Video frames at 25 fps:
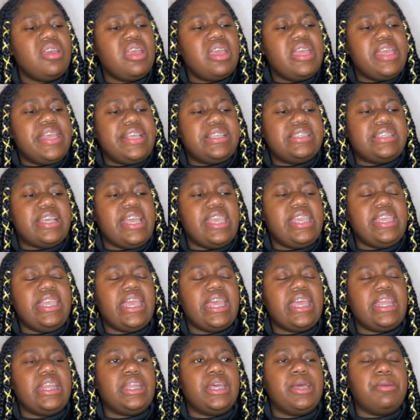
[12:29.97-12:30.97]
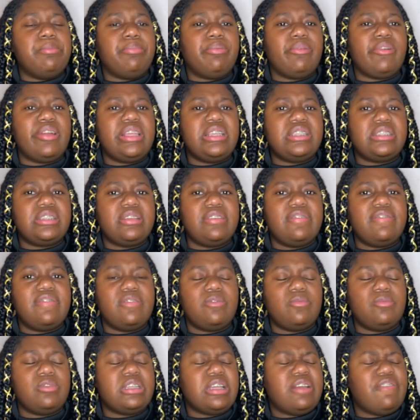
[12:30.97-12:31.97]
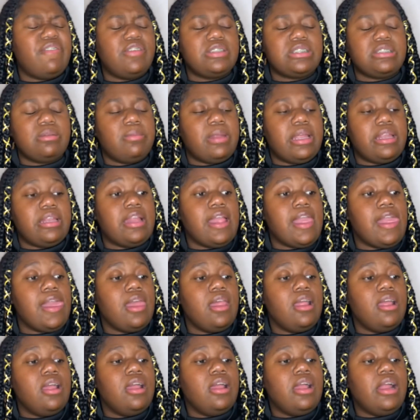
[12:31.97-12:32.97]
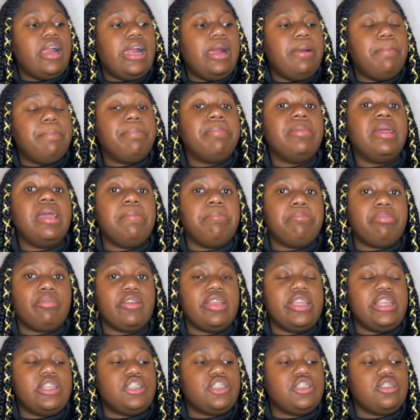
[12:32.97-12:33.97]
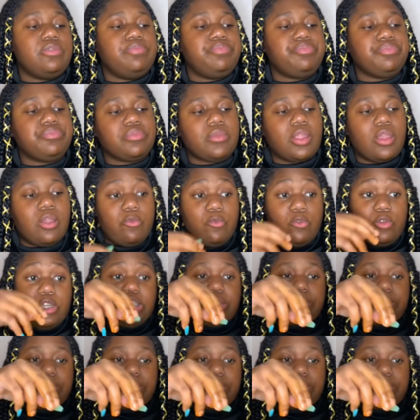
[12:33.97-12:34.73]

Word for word: is that he getting impressive, something like that, and, and preach, which